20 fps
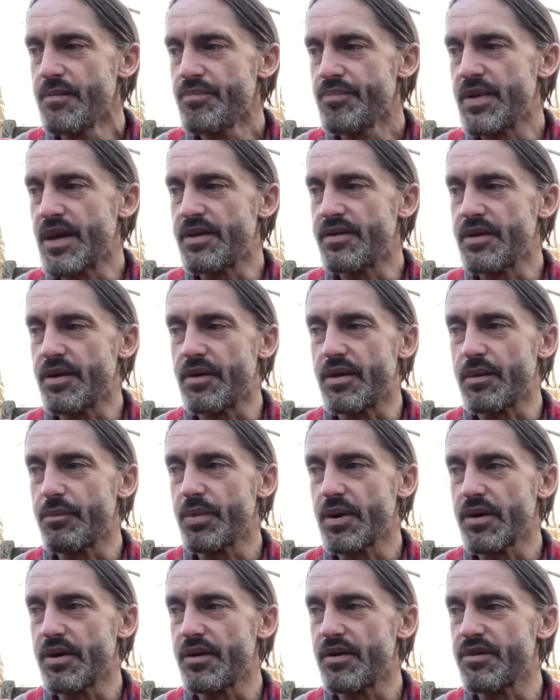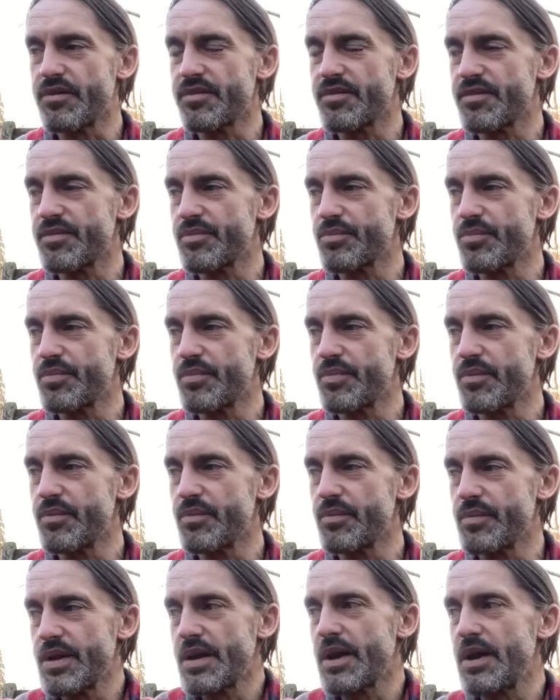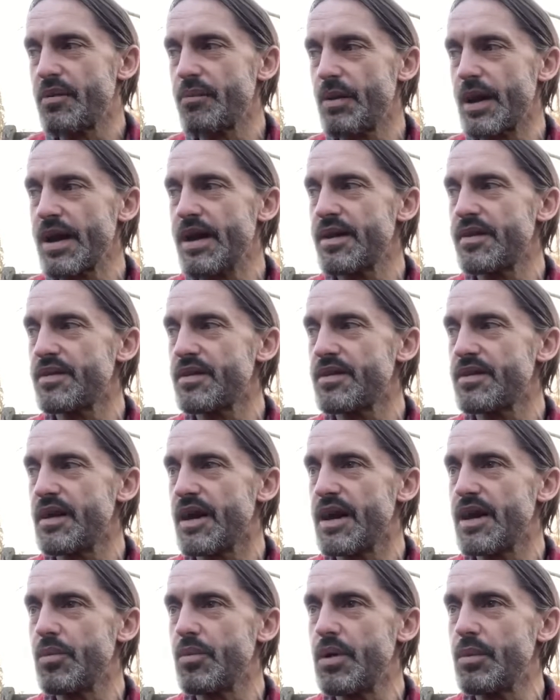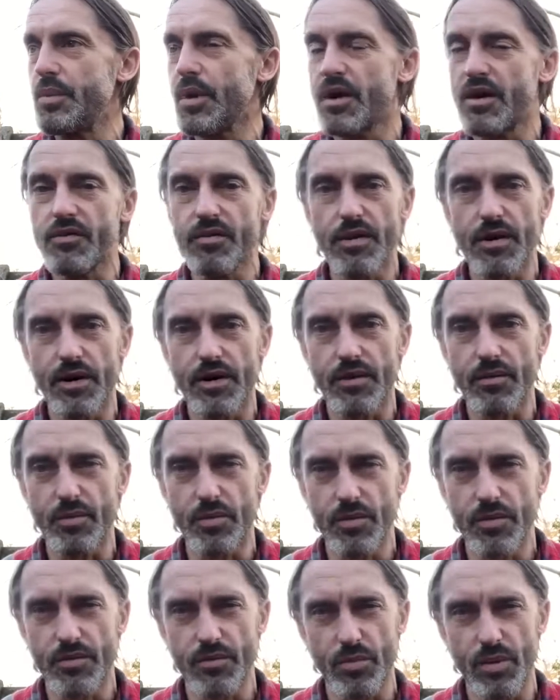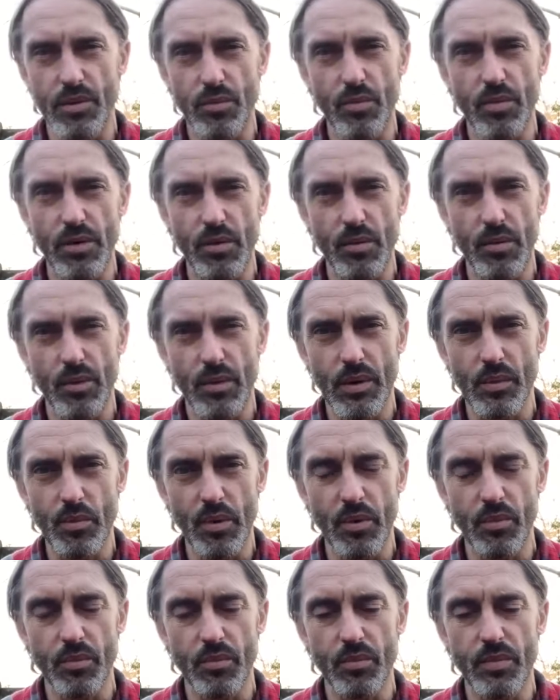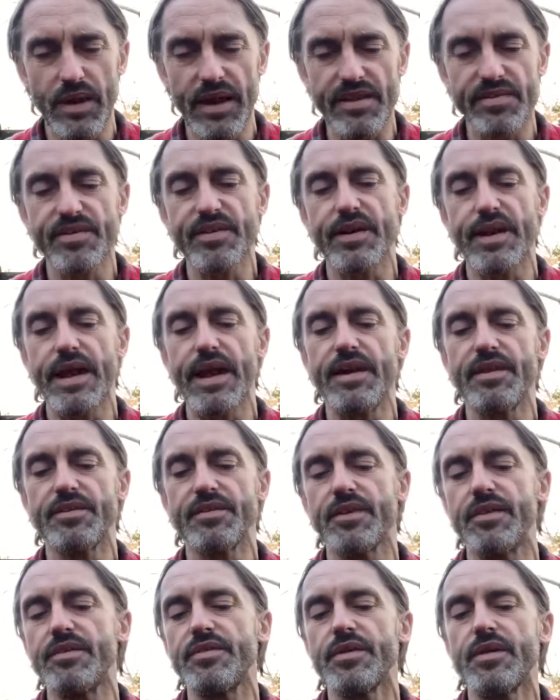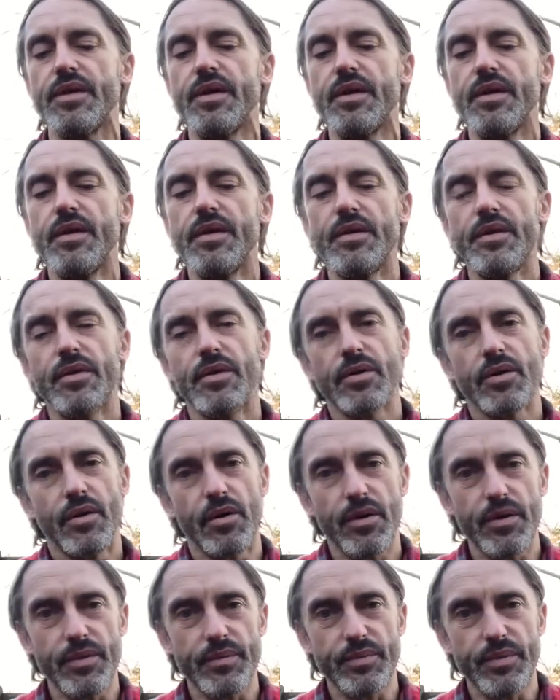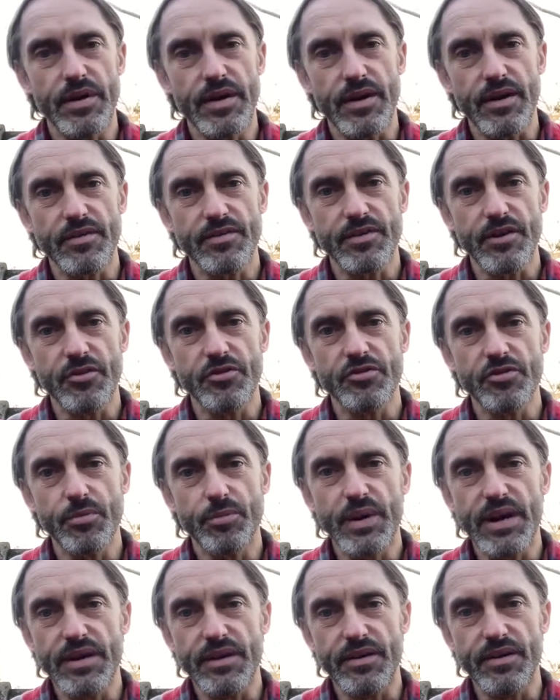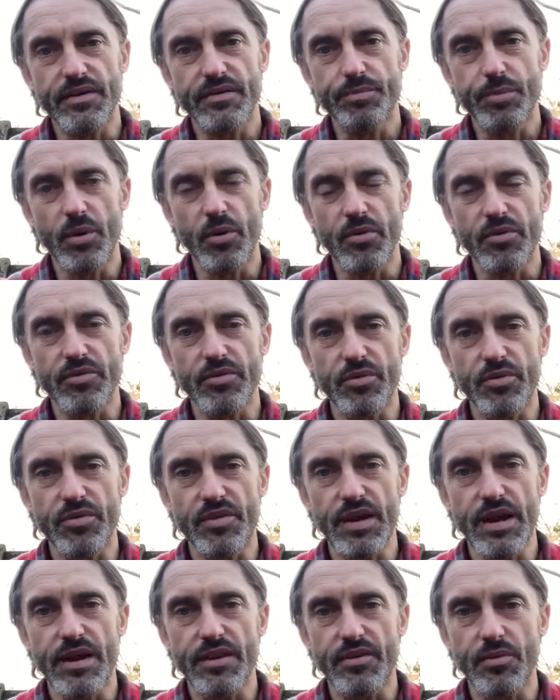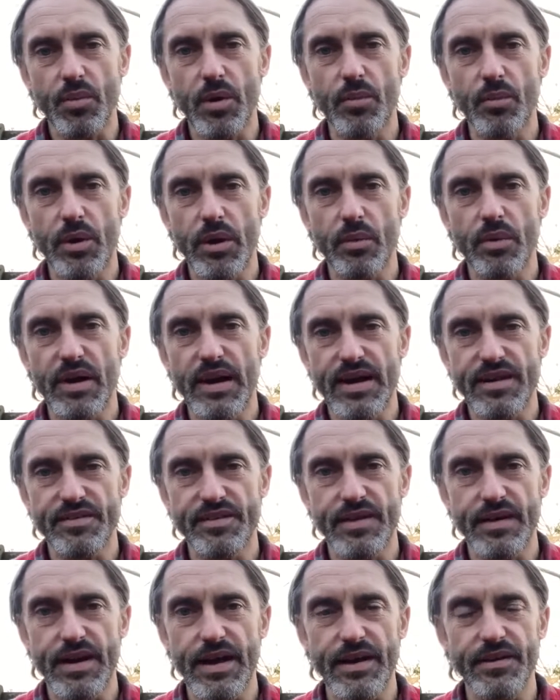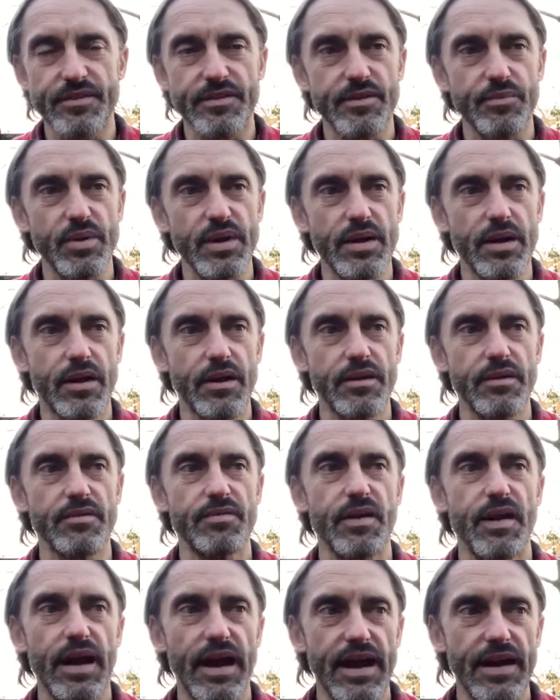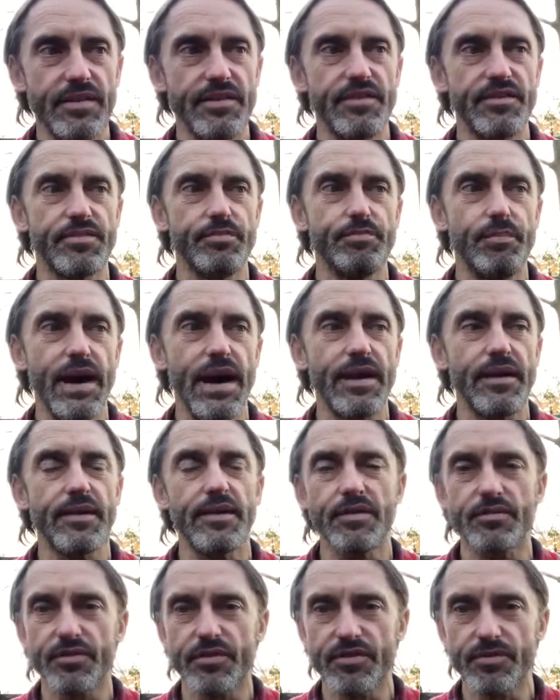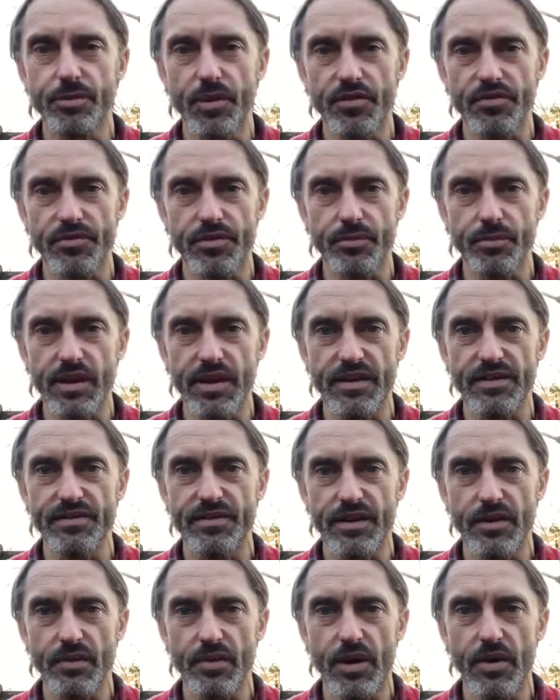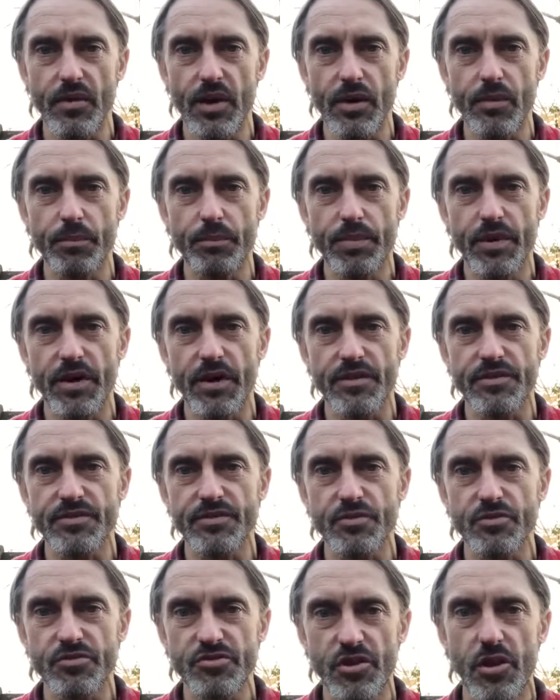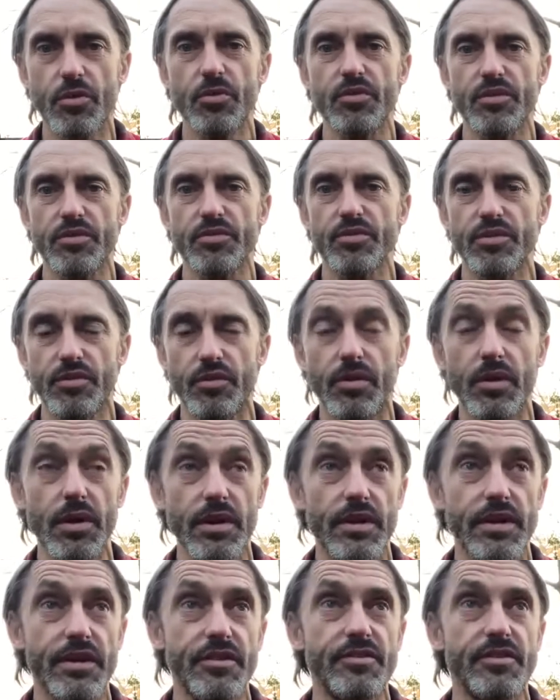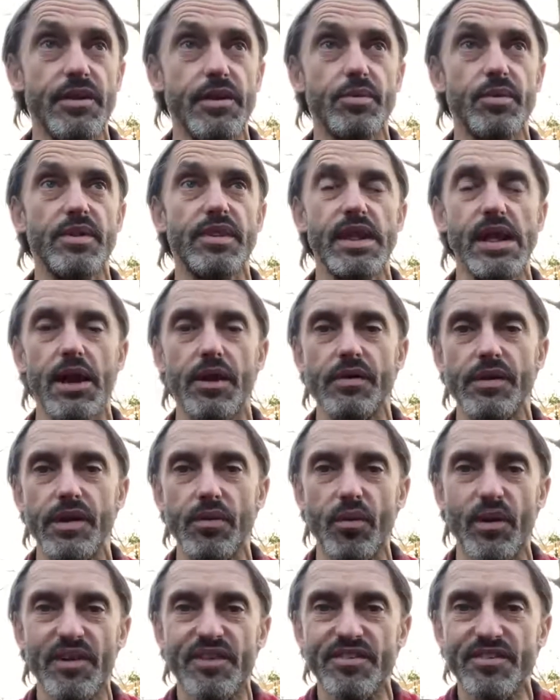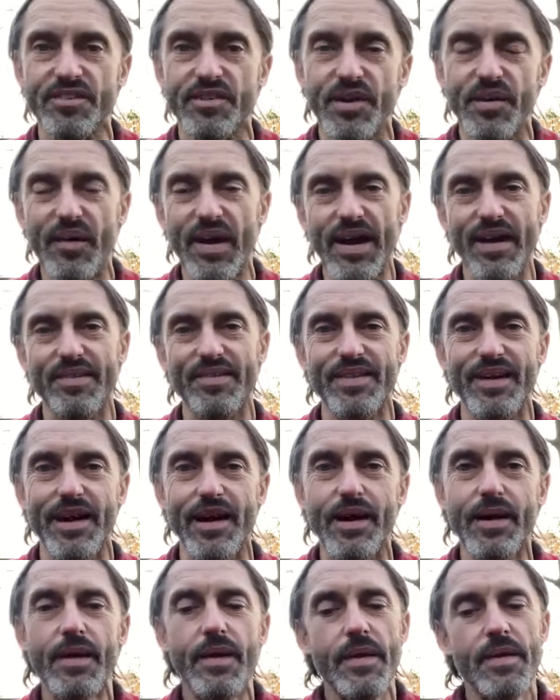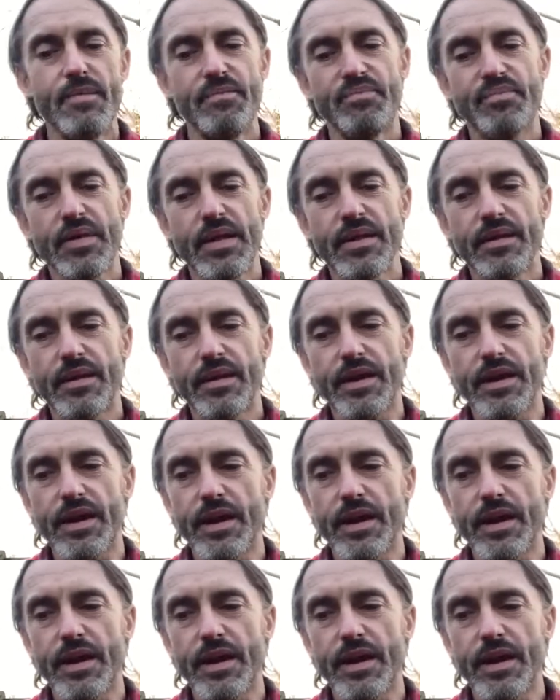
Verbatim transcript: then do it because you know back in the day we might have kind of because when we're when we're less connected uh, you know social media has brought us all together when we were less connected we kind of like had this mantle of responsibility on our own personal shoulders we thought that literally we're the only ones that are out there you